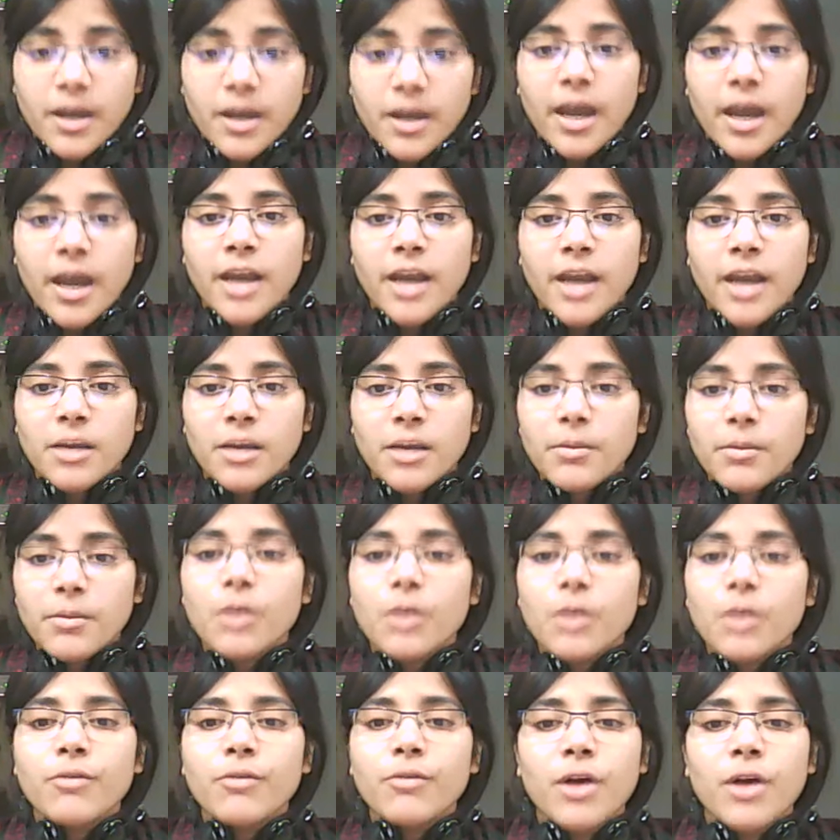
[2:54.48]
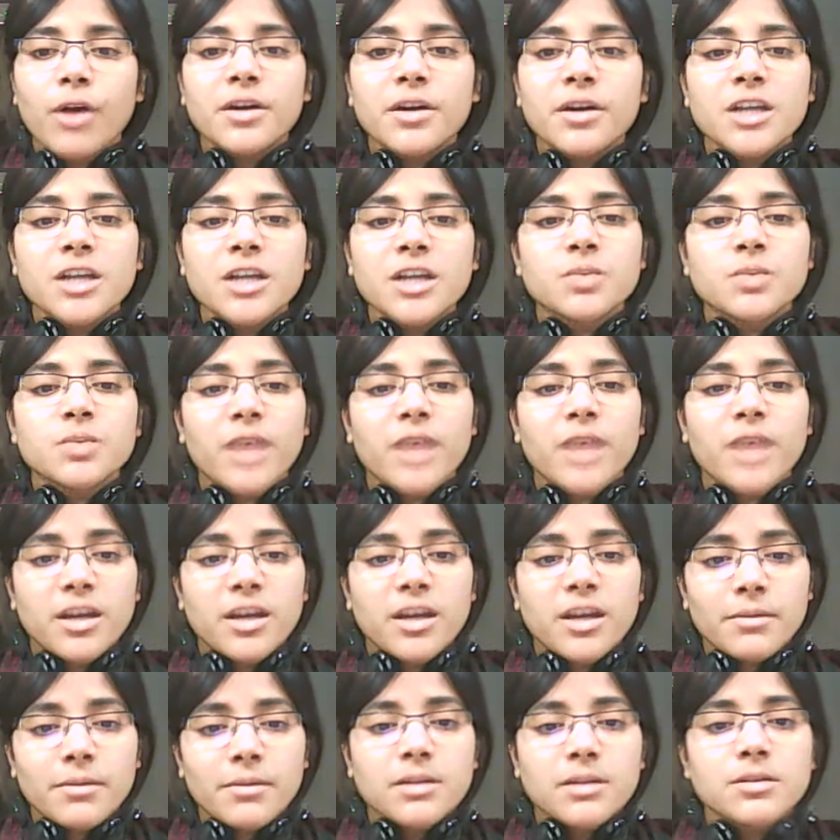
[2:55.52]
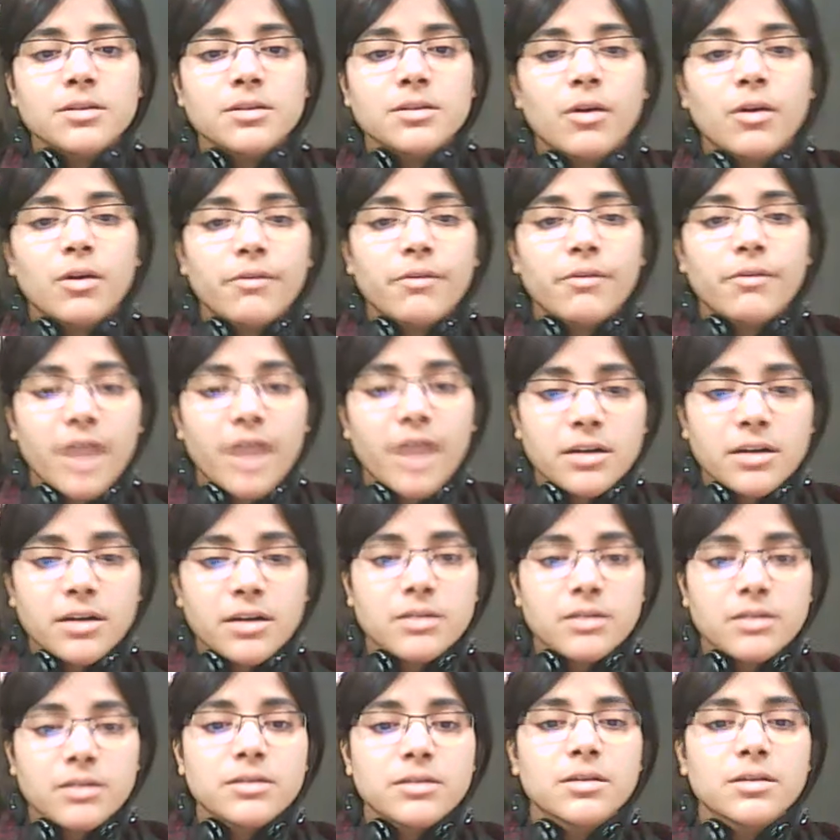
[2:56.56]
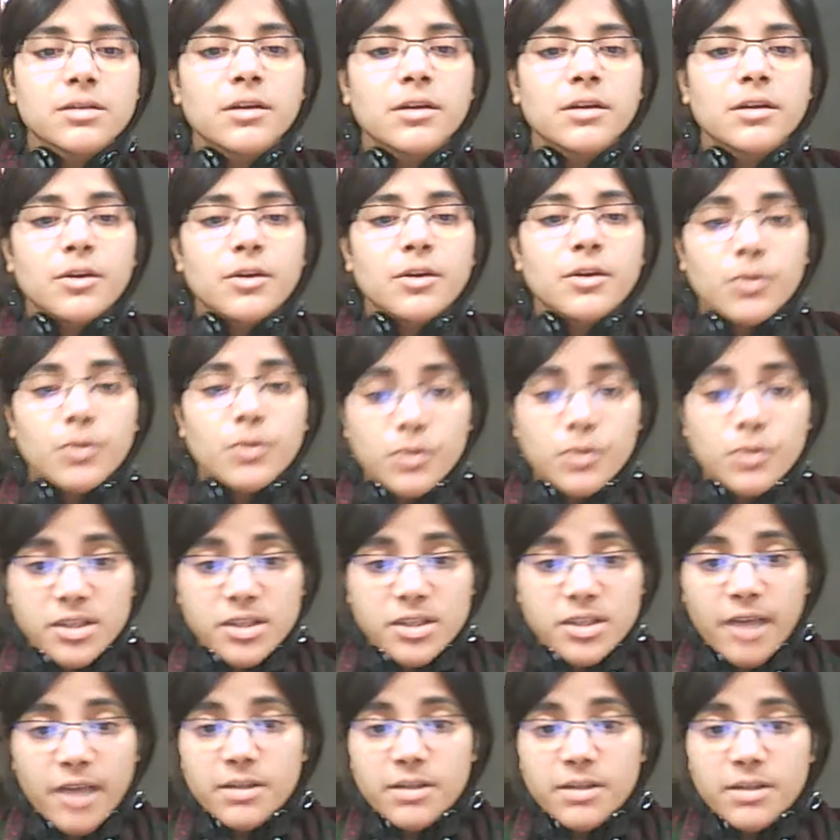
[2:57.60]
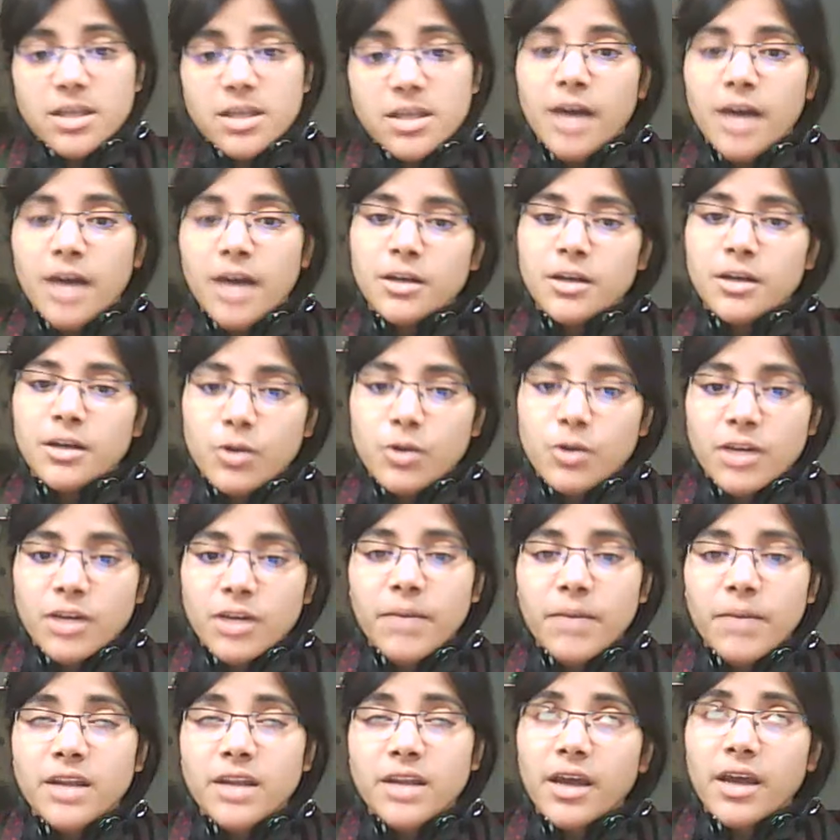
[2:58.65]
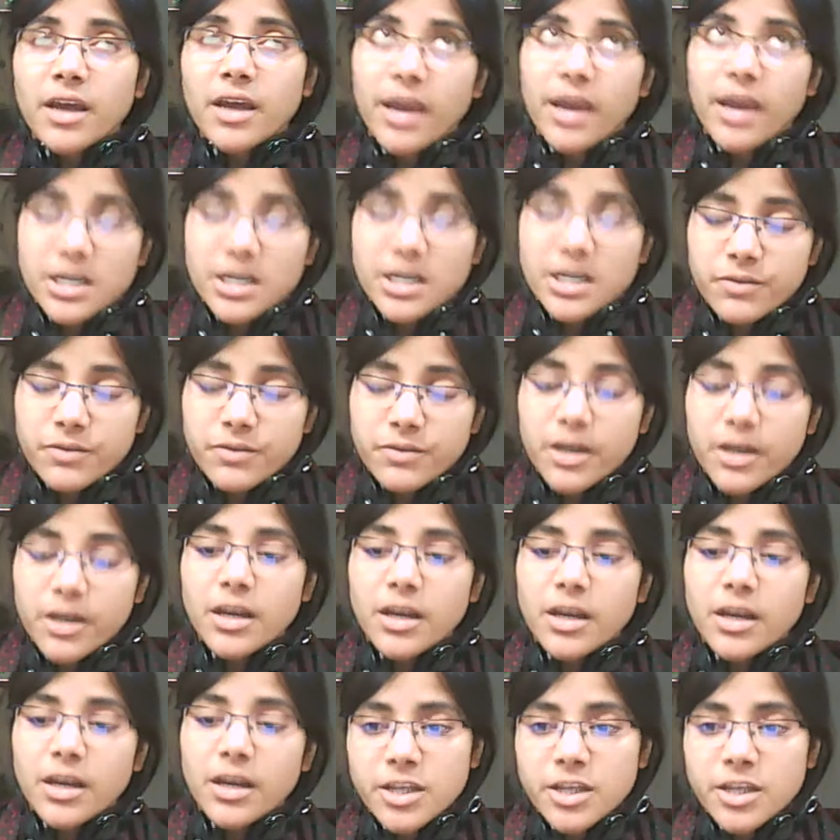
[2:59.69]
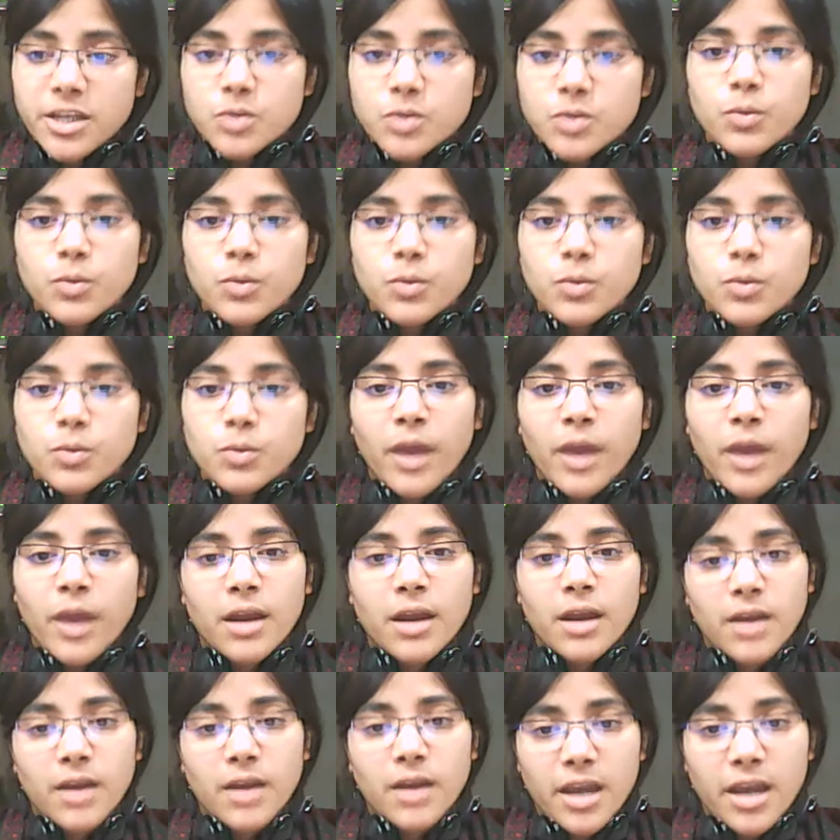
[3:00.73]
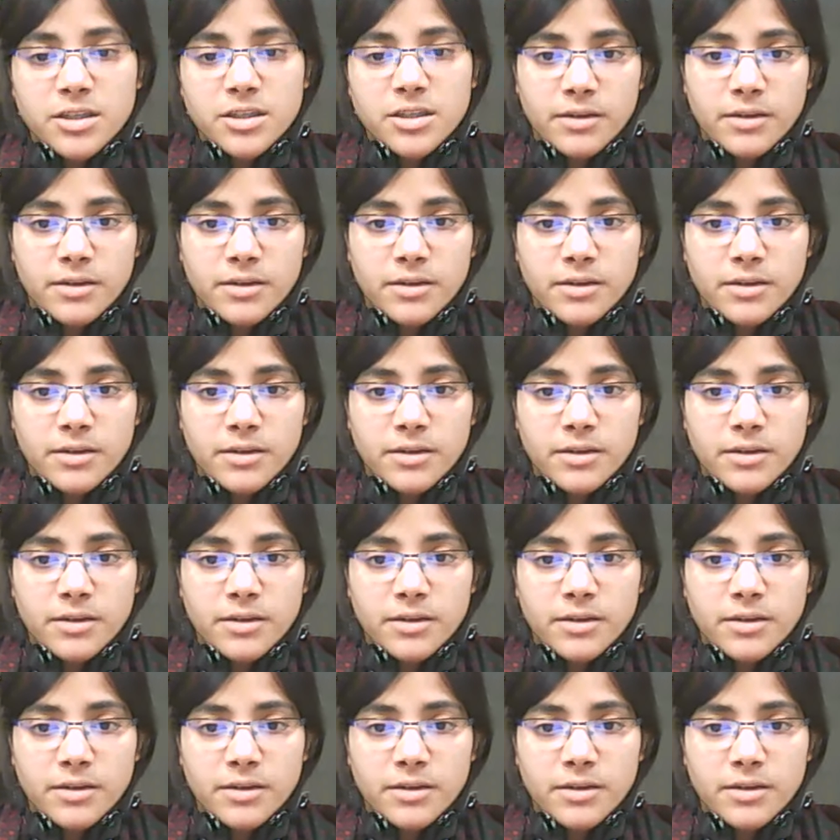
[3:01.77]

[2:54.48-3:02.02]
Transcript: and number of quantities variables or factors whose levels are denoted by the x1 x2 and x3